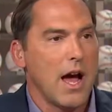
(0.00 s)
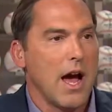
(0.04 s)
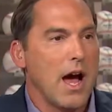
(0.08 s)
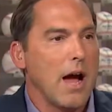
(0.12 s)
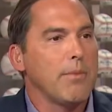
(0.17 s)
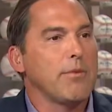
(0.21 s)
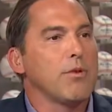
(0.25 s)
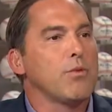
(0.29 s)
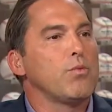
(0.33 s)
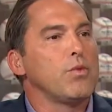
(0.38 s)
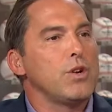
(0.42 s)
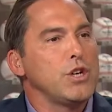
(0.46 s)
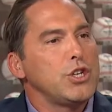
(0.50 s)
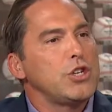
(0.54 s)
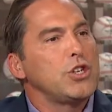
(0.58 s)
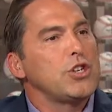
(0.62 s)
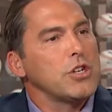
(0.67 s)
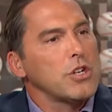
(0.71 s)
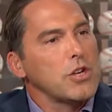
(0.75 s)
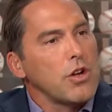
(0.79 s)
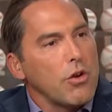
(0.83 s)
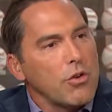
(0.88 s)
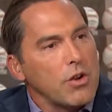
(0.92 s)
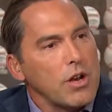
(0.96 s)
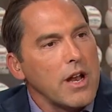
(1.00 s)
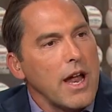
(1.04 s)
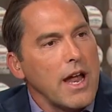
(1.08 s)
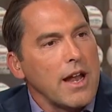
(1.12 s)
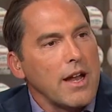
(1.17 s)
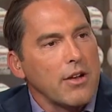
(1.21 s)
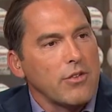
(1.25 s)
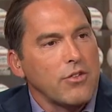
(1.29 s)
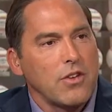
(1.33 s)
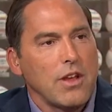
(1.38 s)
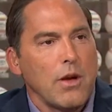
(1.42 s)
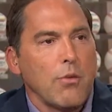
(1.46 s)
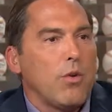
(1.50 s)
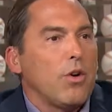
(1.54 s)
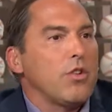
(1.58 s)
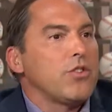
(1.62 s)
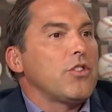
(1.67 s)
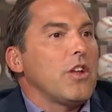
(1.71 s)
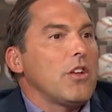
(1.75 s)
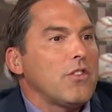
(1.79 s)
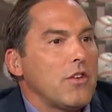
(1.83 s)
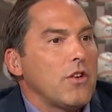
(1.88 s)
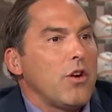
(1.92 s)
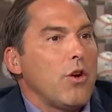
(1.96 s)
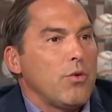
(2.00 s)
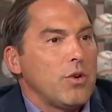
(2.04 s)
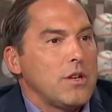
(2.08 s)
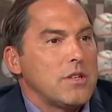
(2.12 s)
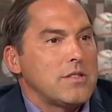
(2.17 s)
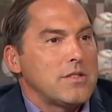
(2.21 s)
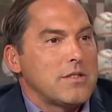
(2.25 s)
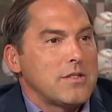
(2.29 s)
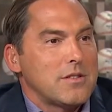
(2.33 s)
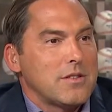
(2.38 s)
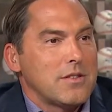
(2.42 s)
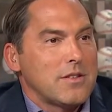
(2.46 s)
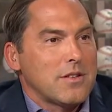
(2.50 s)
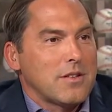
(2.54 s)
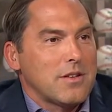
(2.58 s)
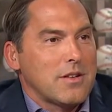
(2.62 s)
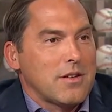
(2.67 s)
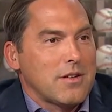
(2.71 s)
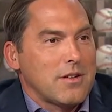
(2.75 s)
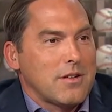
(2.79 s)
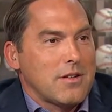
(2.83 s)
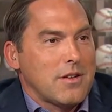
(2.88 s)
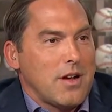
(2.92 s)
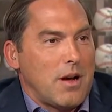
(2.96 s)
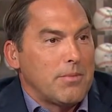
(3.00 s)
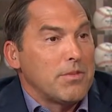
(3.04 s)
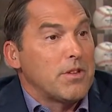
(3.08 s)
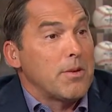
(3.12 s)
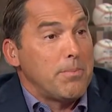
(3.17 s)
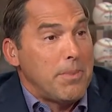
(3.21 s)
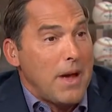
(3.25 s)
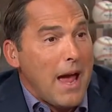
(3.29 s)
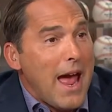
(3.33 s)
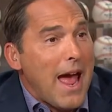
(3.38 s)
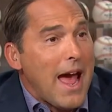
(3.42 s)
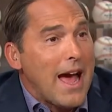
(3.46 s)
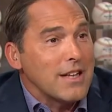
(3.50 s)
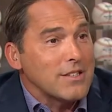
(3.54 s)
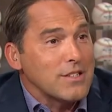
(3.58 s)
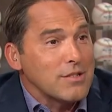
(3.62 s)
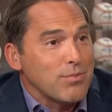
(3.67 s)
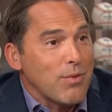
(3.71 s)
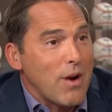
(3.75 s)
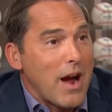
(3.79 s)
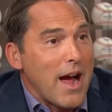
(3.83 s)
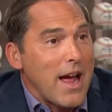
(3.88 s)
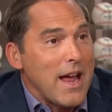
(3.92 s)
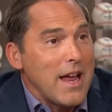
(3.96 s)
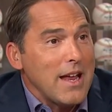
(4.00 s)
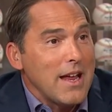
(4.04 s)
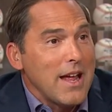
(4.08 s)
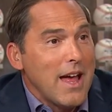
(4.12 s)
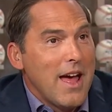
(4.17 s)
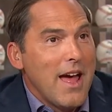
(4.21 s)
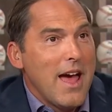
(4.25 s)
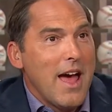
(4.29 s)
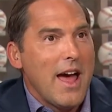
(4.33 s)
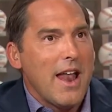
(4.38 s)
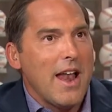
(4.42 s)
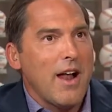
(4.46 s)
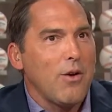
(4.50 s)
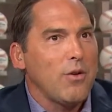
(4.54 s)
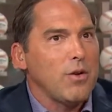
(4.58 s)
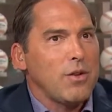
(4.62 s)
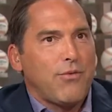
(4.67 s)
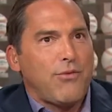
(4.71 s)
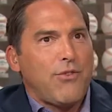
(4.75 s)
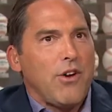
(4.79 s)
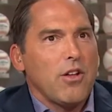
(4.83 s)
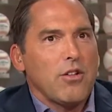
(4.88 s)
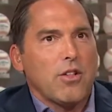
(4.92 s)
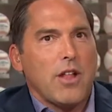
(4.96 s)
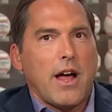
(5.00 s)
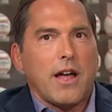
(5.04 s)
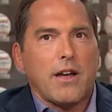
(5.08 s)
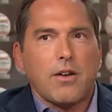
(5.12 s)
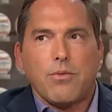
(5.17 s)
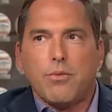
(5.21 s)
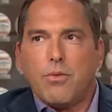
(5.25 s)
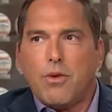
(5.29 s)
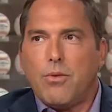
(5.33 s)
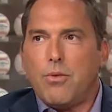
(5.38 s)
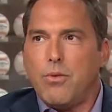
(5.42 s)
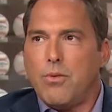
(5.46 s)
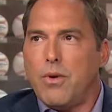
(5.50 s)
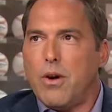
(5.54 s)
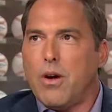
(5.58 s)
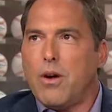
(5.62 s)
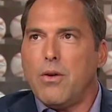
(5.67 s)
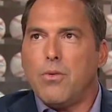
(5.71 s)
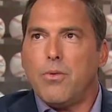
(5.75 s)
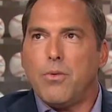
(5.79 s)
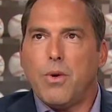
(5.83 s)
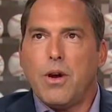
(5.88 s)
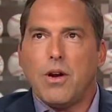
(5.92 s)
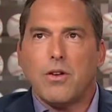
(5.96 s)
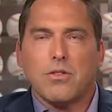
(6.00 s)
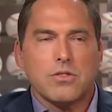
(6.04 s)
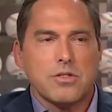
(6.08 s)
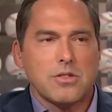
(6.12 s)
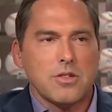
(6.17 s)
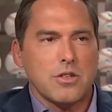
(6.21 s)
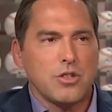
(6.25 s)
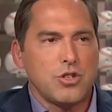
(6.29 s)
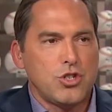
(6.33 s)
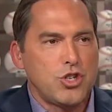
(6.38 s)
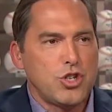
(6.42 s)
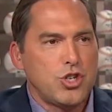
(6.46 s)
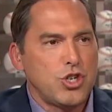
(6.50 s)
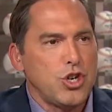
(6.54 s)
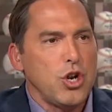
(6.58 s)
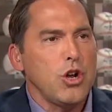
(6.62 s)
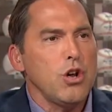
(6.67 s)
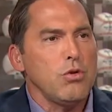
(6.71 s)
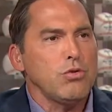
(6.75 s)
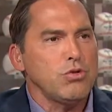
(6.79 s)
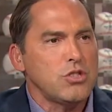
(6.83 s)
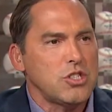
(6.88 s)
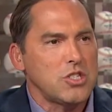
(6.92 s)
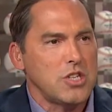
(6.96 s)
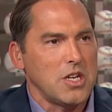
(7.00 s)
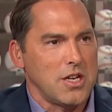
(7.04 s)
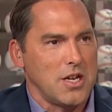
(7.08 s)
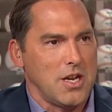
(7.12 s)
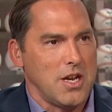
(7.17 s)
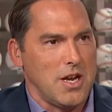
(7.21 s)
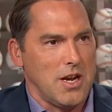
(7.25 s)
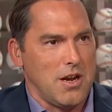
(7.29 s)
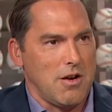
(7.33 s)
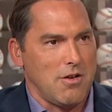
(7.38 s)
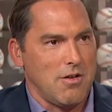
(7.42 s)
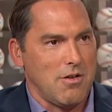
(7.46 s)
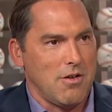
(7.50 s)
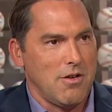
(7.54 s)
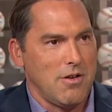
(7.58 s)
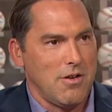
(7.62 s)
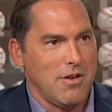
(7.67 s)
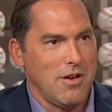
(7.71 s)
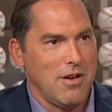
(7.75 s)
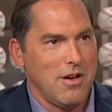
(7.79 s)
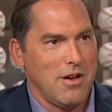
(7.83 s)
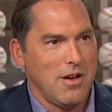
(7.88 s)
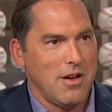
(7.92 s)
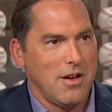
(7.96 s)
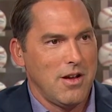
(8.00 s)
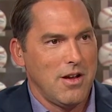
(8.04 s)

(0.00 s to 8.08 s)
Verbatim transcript: I mean, we should go to the NLC. Well, it doesn't always come to pass, yeah. right? And I always felt like, well, where, where's where the juice in here? Yeah.